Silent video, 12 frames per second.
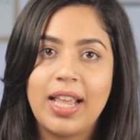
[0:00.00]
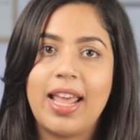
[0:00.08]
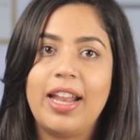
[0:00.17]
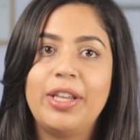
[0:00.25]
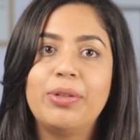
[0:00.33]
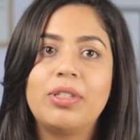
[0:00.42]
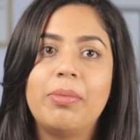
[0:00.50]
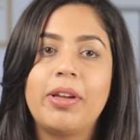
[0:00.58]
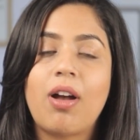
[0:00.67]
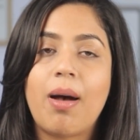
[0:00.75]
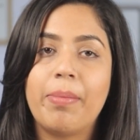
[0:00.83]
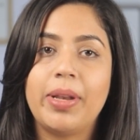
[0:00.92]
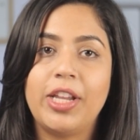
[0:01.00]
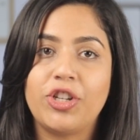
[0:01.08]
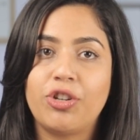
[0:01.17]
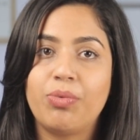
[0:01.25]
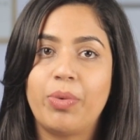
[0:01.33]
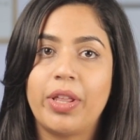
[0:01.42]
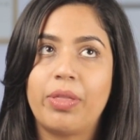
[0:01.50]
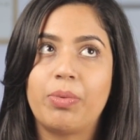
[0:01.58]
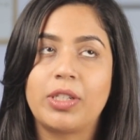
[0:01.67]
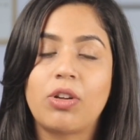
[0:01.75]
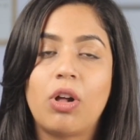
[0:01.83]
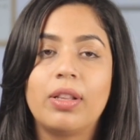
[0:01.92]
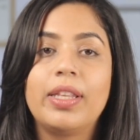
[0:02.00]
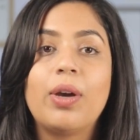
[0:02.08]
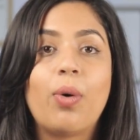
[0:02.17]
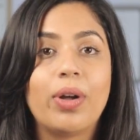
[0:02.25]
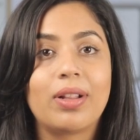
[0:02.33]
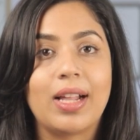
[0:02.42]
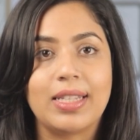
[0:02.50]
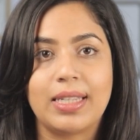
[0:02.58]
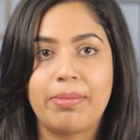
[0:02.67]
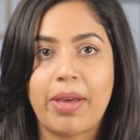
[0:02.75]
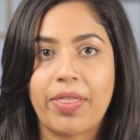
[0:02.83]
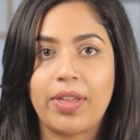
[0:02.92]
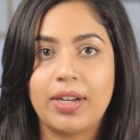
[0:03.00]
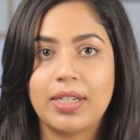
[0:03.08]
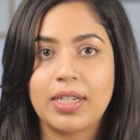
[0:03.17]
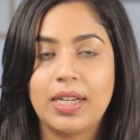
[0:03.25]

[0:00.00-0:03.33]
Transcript: And I use them in combination with what's called the oil cleansing method.